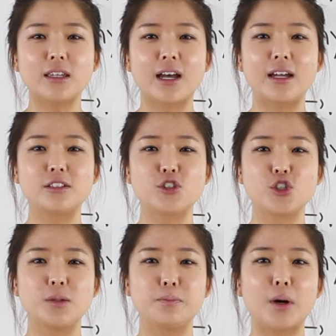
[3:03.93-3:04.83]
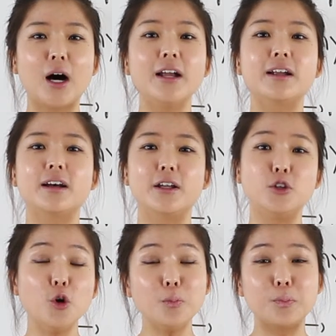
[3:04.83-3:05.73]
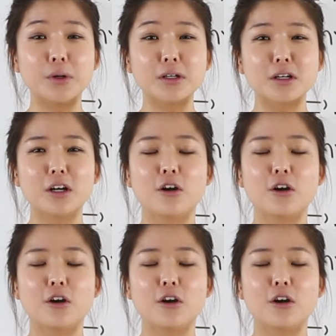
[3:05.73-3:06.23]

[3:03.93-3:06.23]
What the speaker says: that she bought a notebook